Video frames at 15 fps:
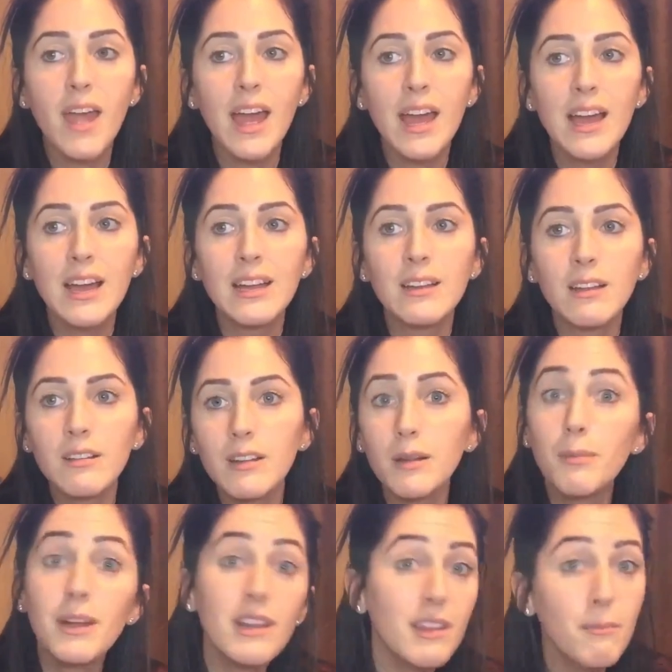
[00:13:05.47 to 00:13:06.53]
and a
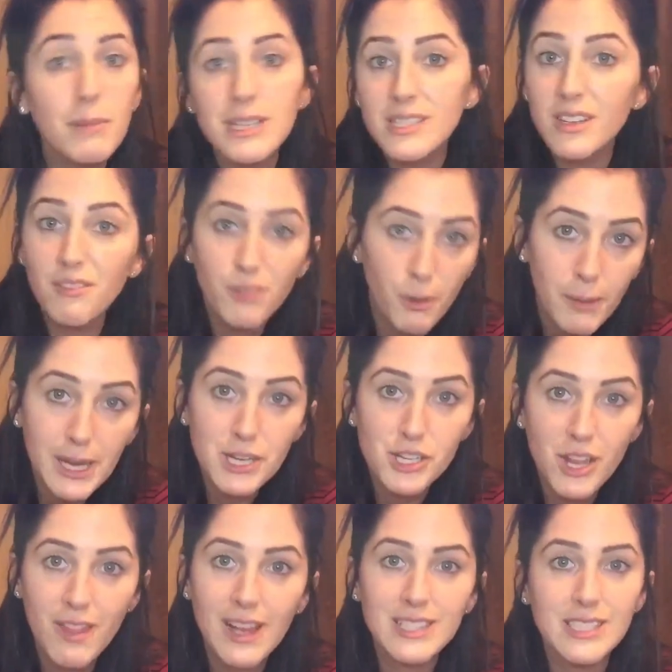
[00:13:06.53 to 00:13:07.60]
little bit of the
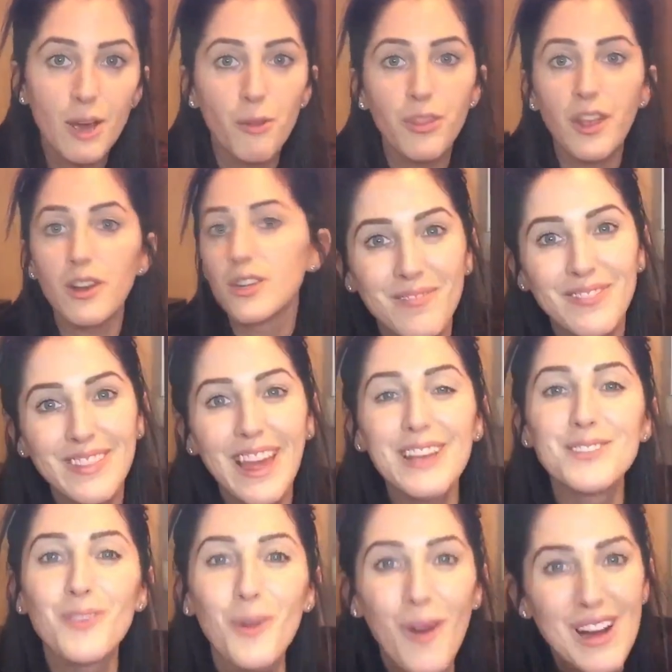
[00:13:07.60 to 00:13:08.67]
misinformation that's out there.
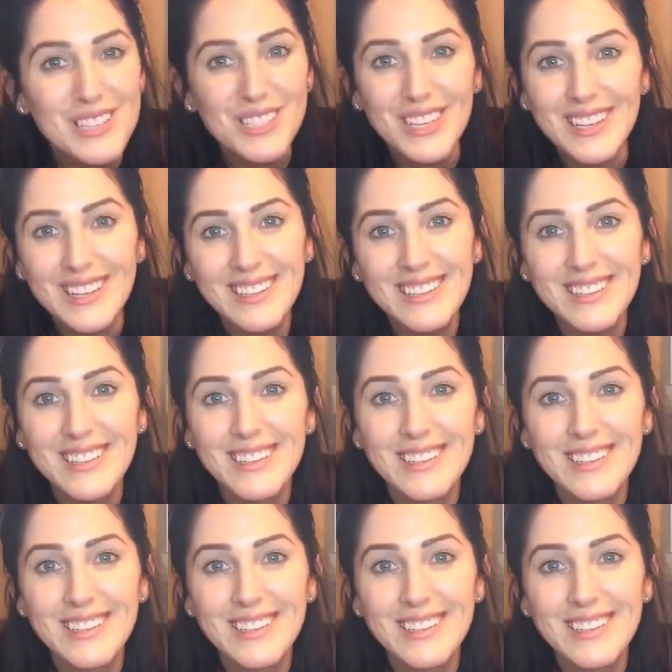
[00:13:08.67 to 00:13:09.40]
Thanks for watching.